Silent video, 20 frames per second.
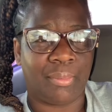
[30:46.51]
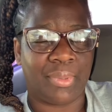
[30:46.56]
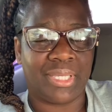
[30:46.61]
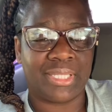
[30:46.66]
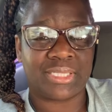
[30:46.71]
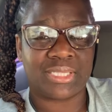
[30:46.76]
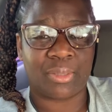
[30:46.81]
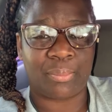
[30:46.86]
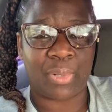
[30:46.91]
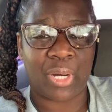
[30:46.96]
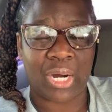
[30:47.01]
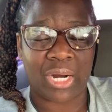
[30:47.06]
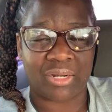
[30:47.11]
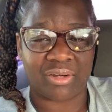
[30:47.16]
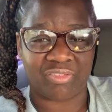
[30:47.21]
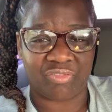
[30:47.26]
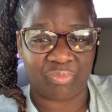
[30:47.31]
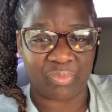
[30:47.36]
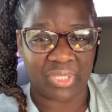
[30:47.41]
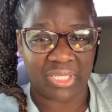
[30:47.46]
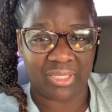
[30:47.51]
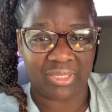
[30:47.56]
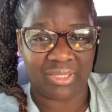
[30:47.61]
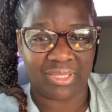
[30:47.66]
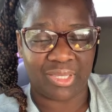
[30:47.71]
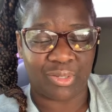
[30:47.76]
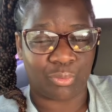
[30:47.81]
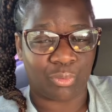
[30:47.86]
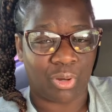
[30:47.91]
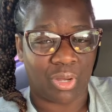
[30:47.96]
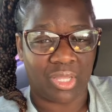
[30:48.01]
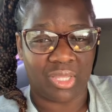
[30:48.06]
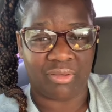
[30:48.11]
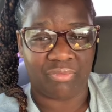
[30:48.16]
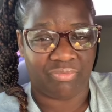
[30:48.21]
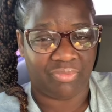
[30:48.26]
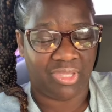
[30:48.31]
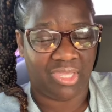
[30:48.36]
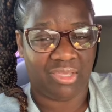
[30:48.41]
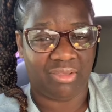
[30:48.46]
it's a part of me.
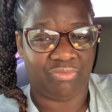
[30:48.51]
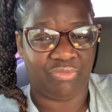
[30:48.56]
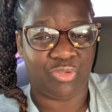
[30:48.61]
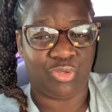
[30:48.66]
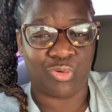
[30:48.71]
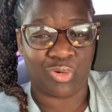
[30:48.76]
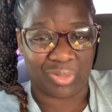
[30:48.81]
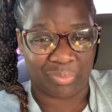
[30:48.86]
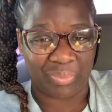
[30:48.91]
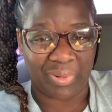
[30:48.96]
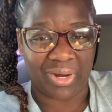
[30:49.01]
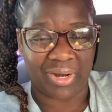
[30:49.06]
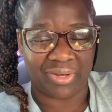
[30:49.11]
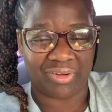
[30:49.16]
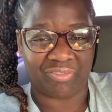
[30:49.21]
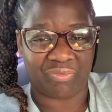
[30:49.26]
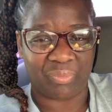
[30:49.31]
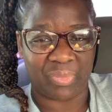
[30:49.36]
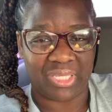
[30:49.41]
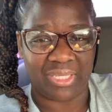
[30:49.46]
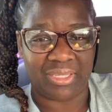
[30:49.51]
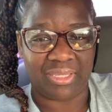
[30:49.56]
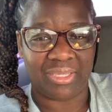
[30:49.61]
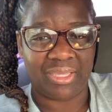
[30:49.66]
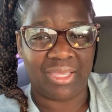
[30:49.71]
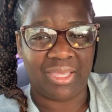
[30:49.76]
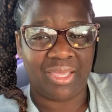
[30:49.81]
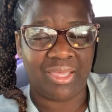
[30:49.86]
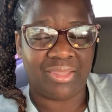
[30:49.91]
If you're a part of me,